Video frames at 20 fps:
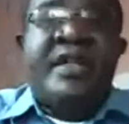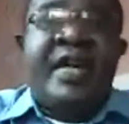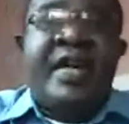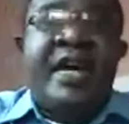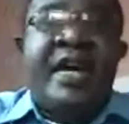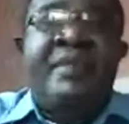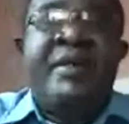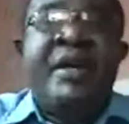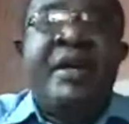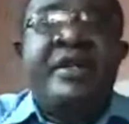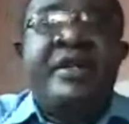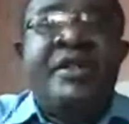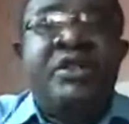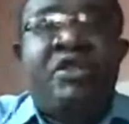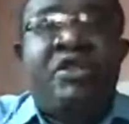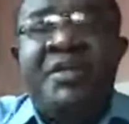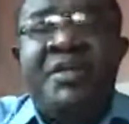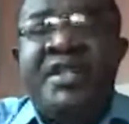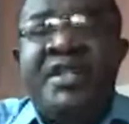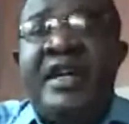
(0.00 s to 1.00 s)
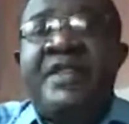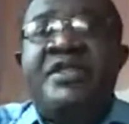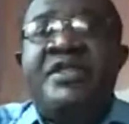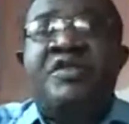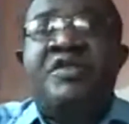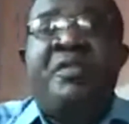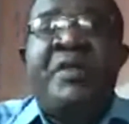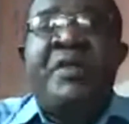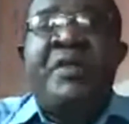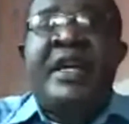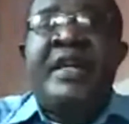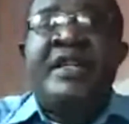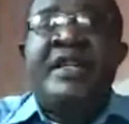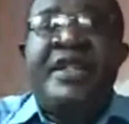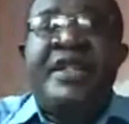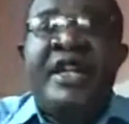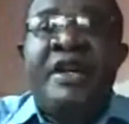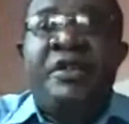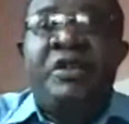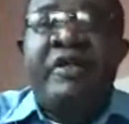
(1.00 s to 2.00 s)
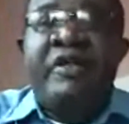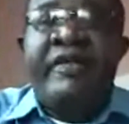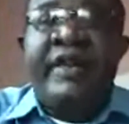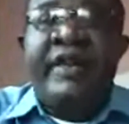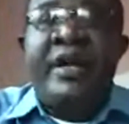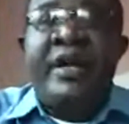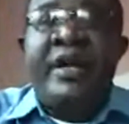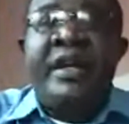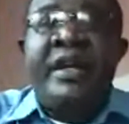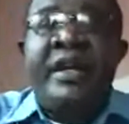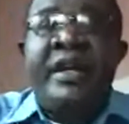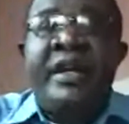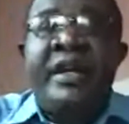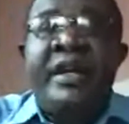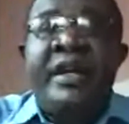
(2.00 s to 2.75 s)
At a time, the commissioner has to come in and take over.